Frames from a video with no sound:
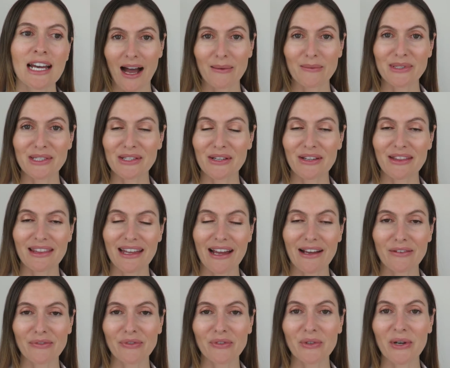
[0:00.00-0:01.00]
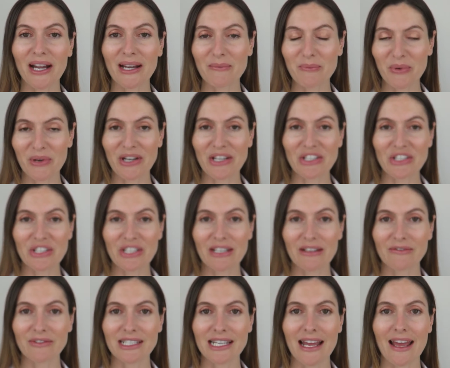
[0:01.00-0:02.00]
I'm so thankful and
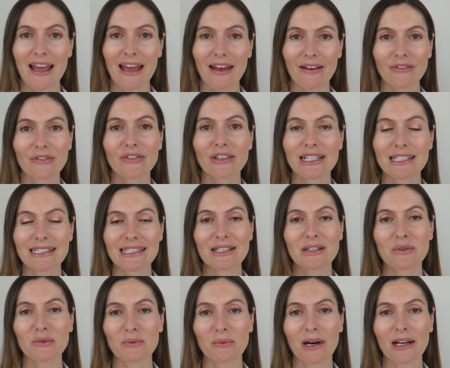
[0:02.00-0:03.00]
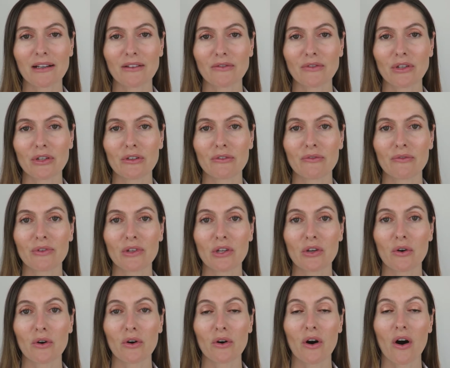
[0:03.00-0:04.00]
appreciative to every single one of you for
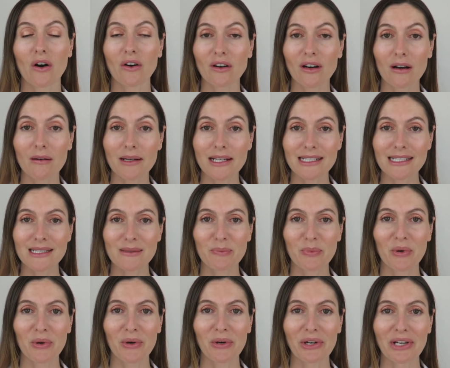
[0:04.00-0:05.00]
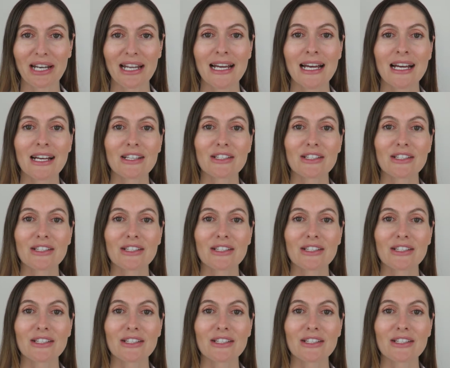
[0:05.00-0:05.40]
your ongoing support.